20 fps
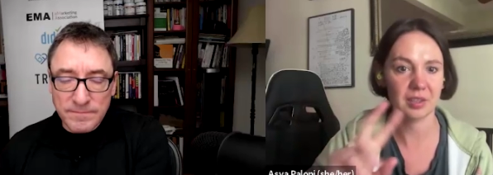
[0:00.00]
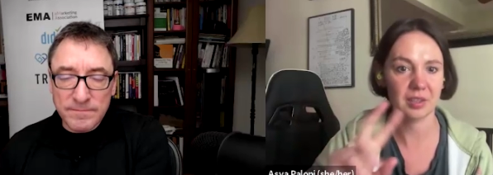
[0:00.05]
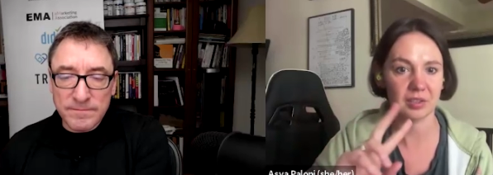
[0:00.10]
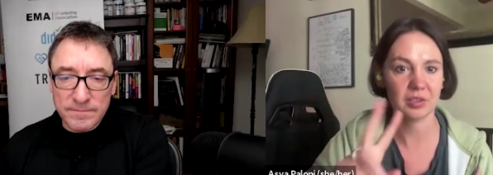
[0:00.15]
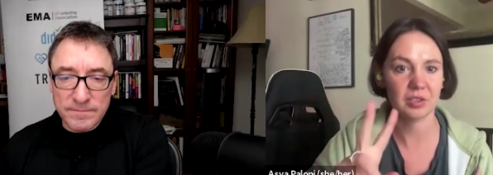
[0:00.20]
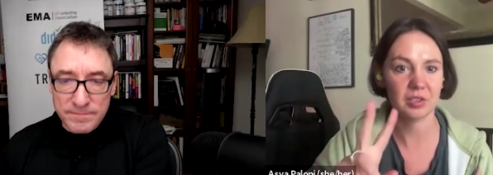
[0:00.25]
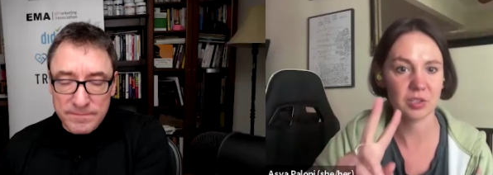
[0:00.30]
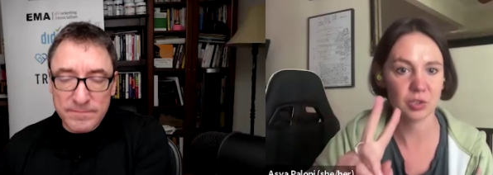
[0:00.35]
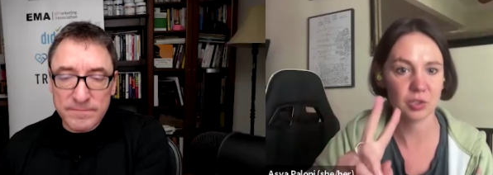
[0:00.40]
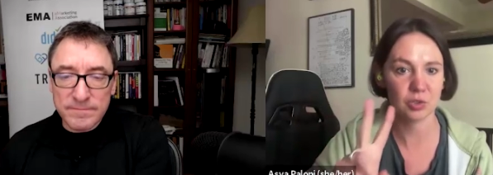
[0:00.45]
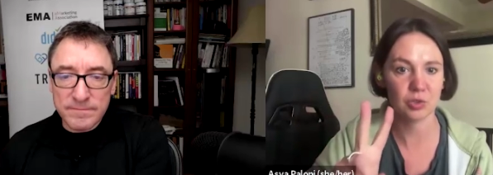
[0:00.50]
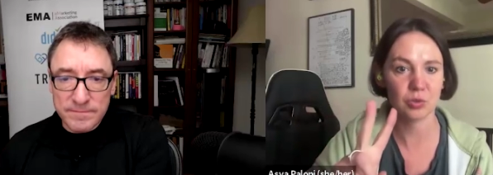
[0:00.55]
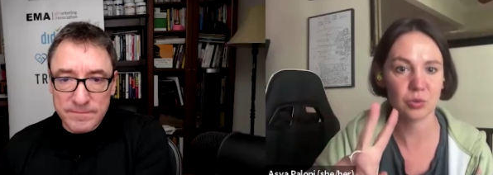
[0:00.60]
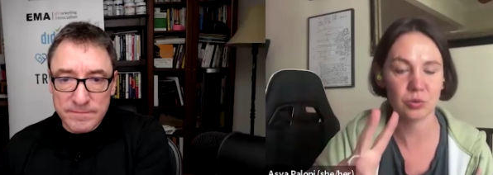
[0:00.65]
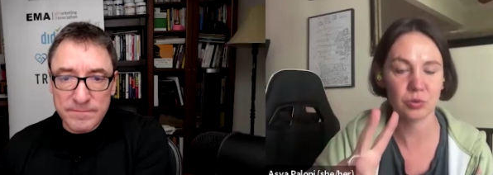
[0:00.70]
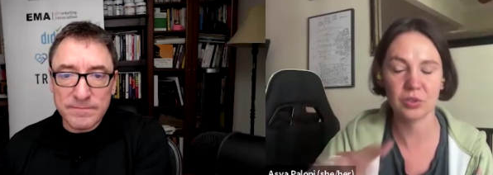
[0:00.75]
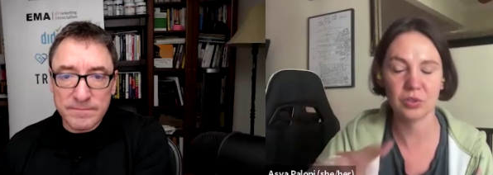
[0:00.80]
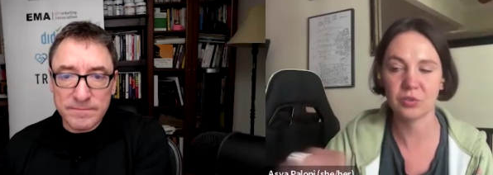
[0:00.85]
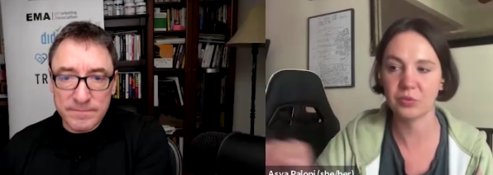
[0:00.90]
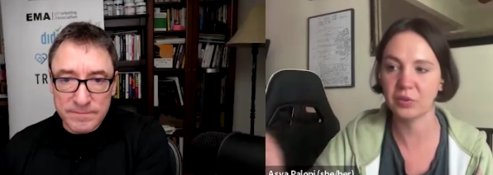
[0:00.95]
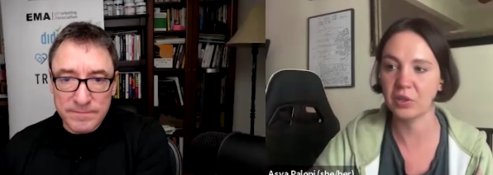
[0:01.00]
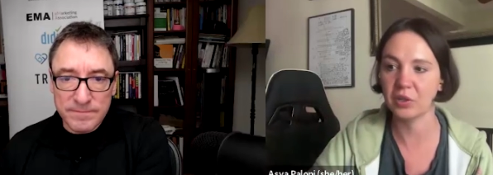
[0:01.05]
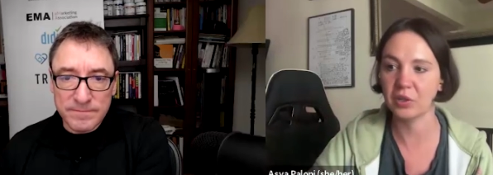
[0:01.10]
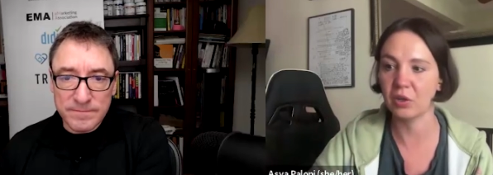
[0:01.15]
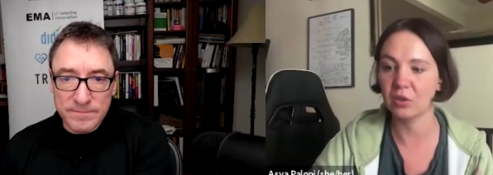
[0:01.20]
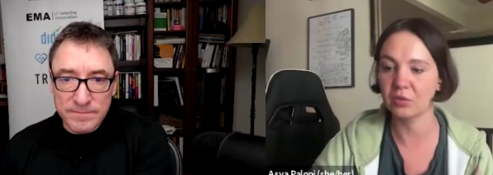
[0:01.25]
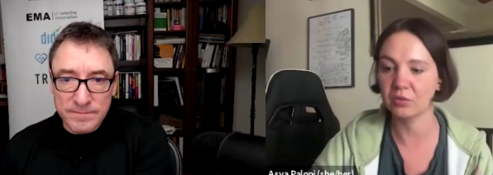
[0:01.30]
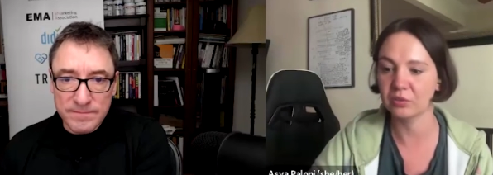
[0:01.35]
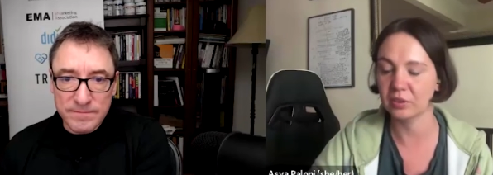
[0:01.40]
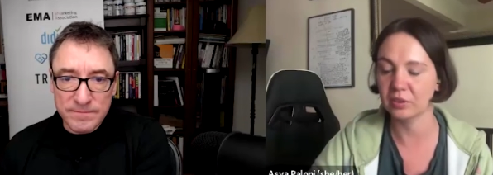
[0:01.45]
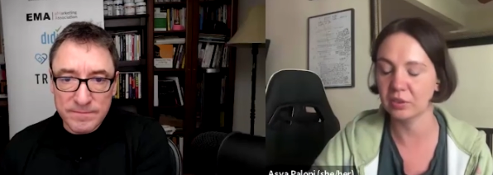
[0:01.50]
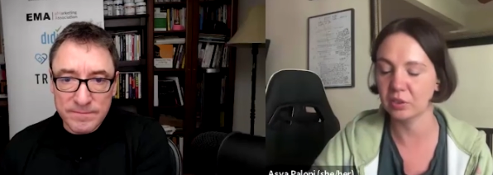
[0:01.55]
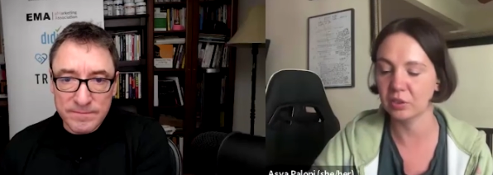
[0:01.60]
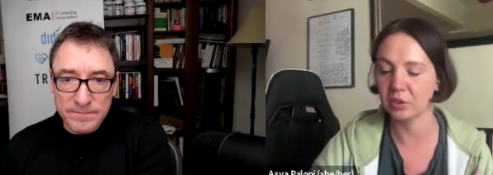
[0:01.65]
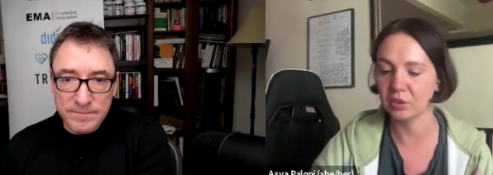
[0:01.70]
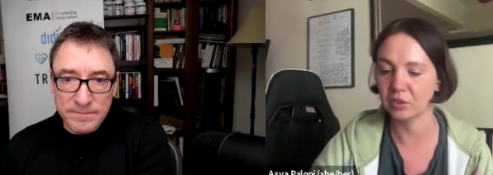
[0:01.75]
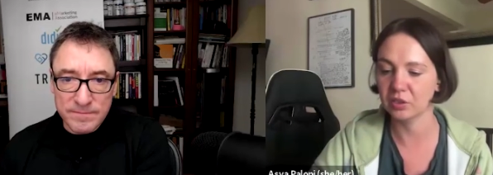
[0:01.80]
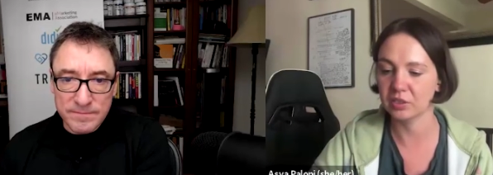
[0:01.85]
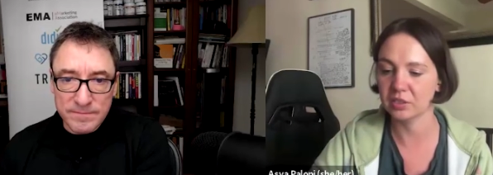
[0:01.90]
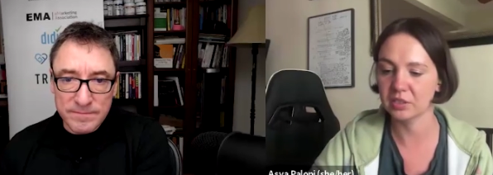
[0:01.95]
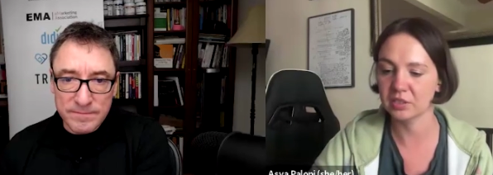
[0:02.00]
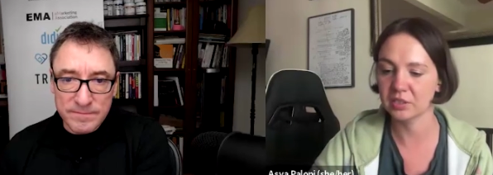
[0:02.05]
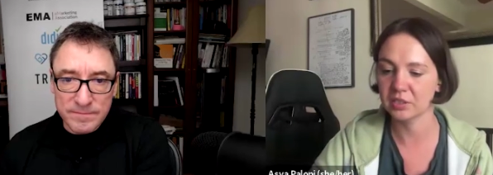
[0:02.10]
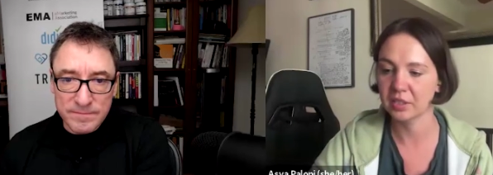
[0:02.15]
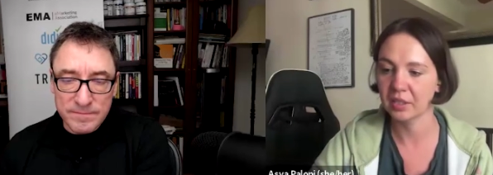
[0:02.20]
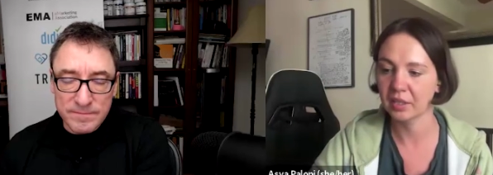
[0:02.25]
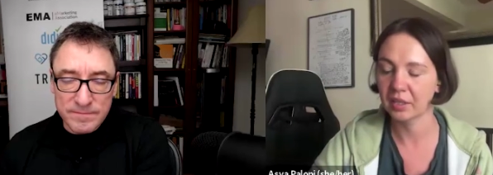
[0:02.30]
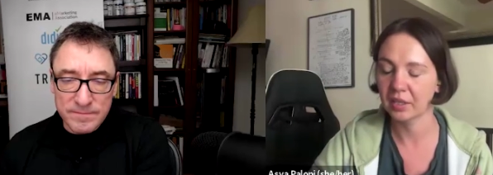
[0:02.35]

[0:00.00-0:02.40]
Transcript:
Speaker 1: I think there's two or three authors,